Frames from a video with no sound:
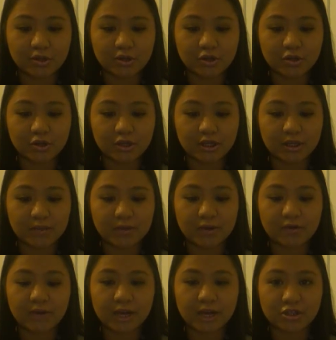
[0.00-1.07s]
during the
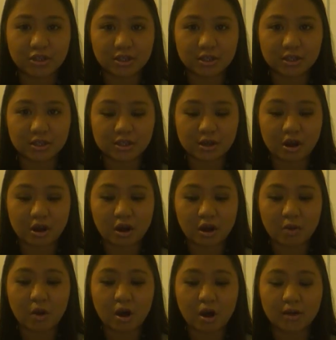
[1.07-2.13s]
progressions are
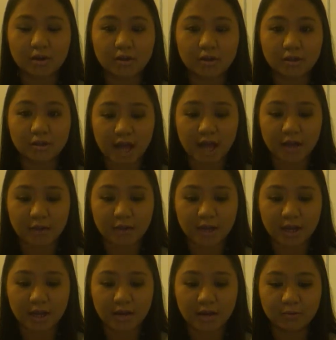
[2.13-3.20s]
watery
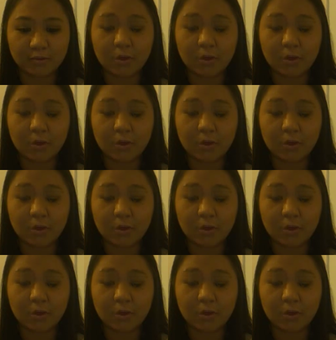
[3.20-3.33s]
diarrhea,